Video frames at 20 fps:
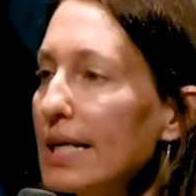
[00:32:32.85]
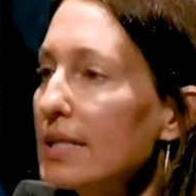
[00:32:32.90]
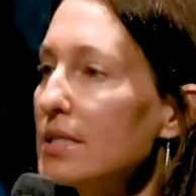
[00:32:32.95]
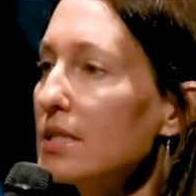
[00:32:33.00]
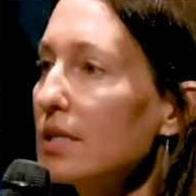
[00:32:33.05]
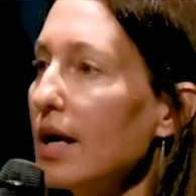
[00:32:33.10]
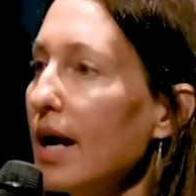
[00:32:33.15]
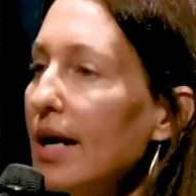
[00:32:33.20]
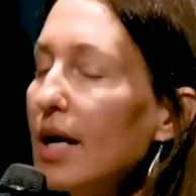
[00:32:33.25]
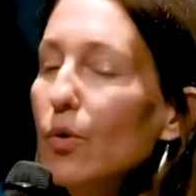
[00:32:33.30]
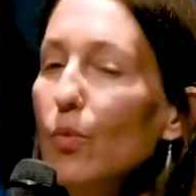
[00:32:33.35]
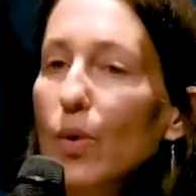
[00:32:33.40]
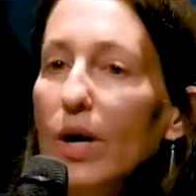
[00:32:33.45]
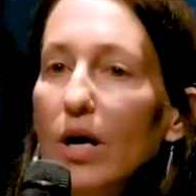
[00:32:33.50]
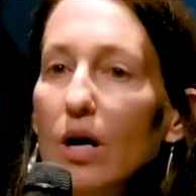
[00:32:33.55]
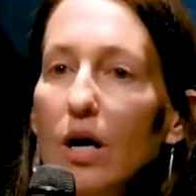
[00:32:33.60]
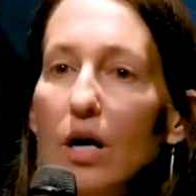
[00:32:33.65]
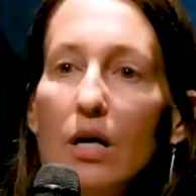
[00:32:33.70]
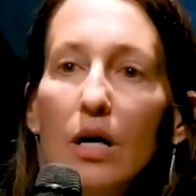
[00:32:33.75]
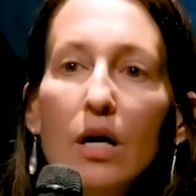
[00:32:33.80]
It's like
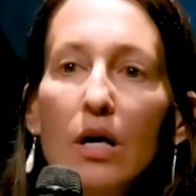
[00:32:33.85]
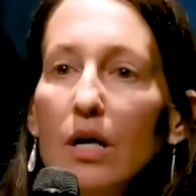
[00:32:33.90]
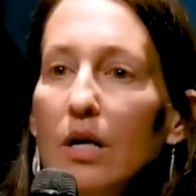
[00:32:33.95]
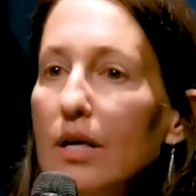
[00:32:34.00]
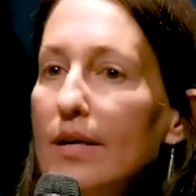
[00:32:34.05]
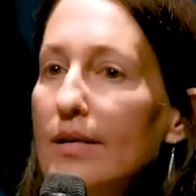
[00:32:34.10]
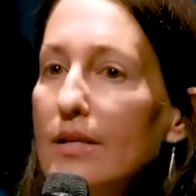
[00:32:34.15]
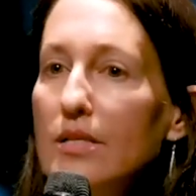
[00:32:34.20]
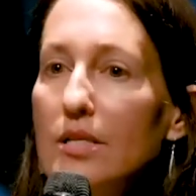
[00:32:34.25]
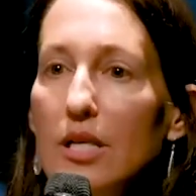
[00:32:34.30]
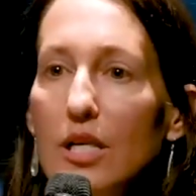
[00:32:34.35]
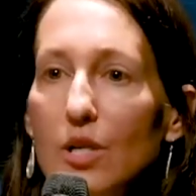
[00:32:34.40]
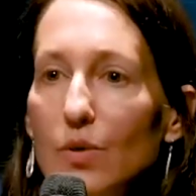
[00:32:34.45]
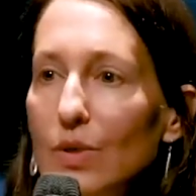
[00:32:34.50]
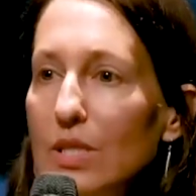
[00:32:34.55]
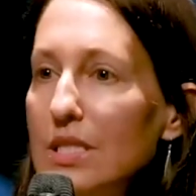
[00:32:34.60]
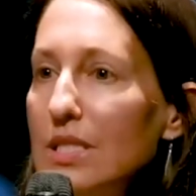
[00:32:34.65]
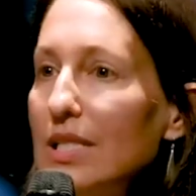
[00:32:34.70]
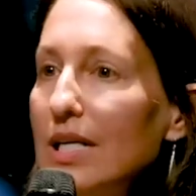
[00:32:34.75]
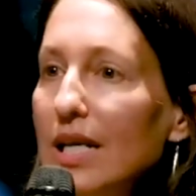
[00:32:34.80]
we are
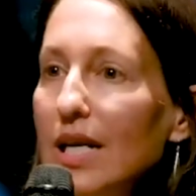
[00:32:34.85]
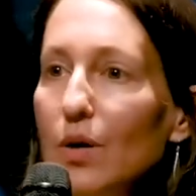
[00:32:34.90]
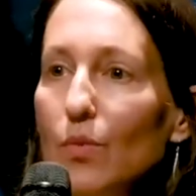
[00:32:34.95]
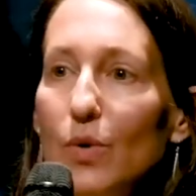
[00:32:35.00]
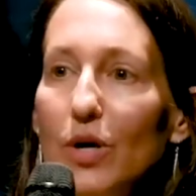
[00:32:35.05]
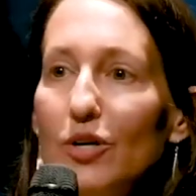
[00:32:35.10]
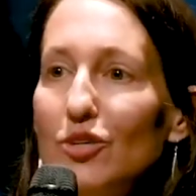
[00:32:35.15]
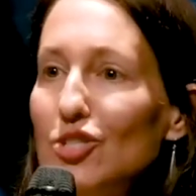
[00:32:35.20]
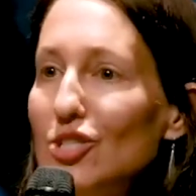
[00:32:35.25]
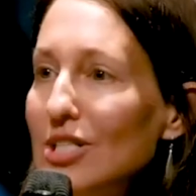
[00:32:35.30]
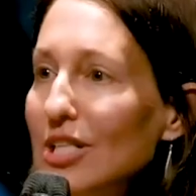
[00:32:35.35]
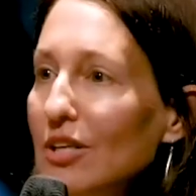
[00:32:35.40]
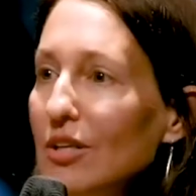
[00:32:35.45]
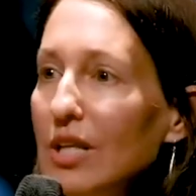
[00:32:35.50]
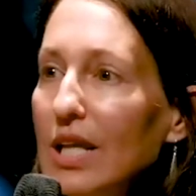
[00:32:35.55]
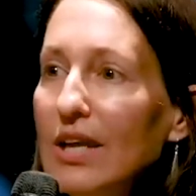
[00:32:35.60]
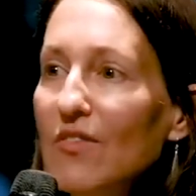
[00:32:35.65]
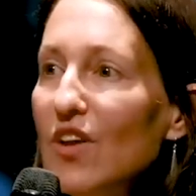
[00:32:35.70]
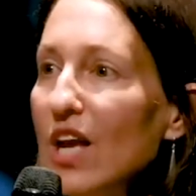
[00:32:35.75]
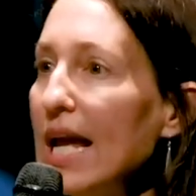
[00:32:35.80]
continuously, we are
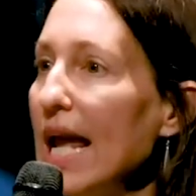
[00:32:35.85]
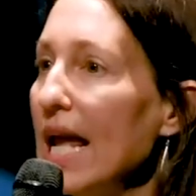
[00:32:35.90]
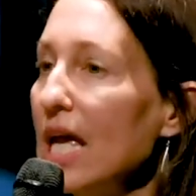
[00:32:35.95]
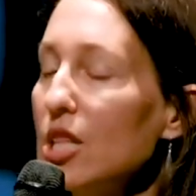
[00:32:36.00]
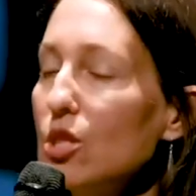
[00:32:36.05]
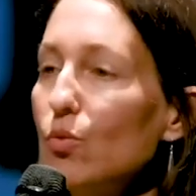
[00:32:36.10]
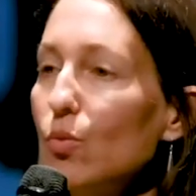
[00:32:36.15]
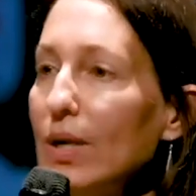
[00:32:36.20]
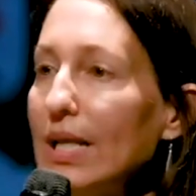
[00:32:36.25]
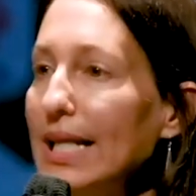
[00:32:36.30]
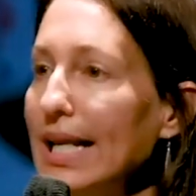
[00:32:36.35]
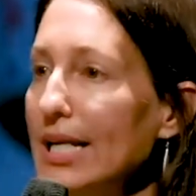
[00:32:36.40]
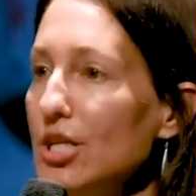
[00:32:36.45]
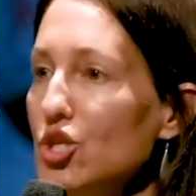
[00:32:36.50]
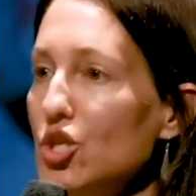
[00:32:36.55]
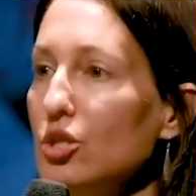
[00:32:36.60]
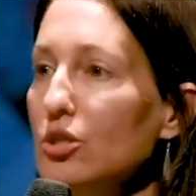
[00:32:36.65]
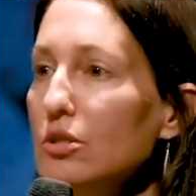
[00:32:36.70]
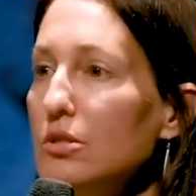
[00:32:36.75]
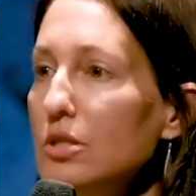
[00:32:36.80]
still living in the
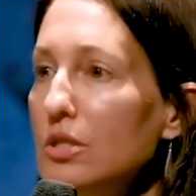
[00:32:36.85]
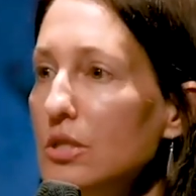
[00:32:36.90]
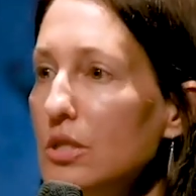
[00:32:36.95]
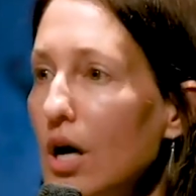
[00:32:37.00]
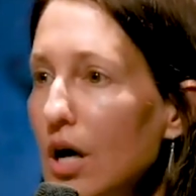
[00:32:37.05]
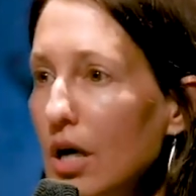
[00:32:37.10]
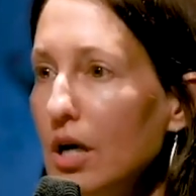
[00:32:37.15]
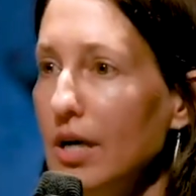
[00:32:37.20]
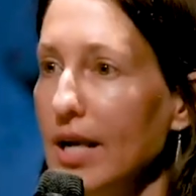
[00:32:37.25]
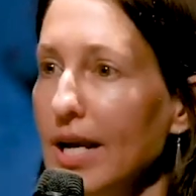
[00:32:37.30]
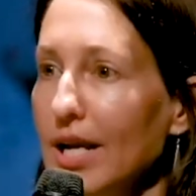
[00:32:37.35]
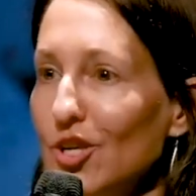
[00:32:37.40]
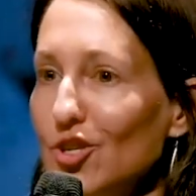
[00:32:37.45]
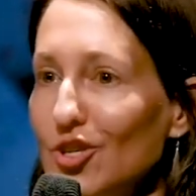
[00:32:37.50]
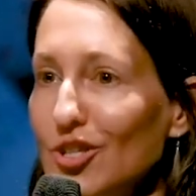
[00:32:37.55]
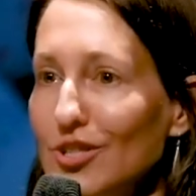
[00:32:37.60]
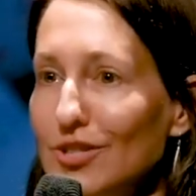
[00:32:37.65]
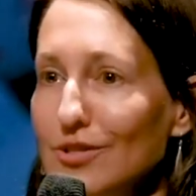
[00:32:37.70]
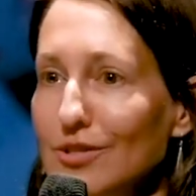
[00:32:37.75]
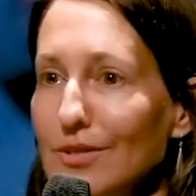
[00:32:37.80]
relational dark
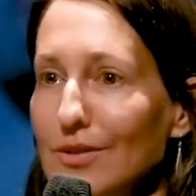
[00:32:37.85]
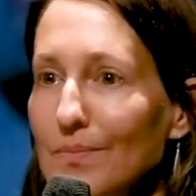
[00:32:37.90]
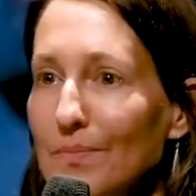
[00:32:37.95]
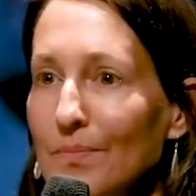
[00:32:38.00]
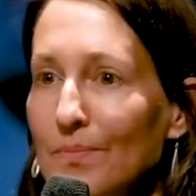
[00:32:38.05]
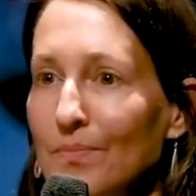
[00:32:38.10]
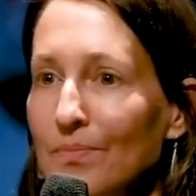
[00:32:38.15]
ages.